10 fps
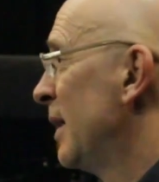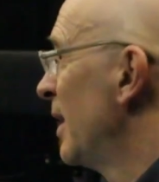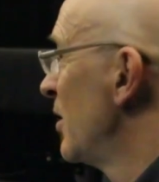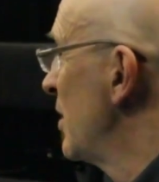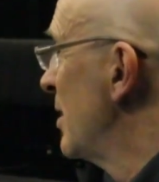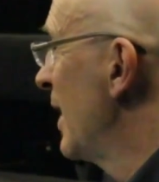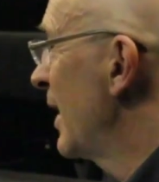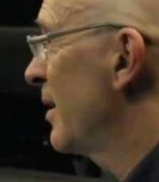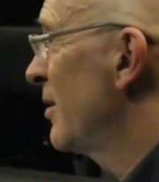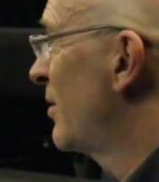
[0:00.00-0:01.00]
trying to find
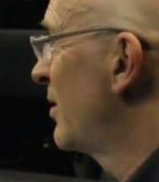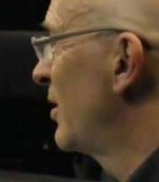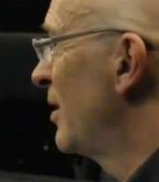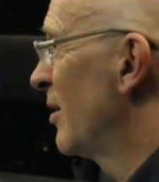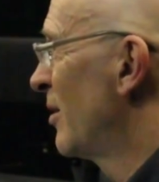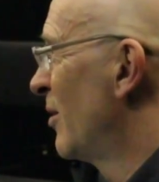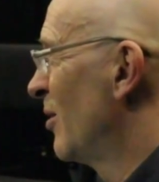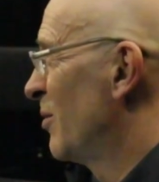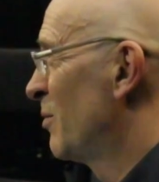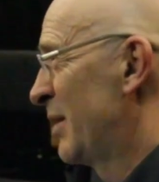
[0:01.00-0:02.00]
venues, trying to book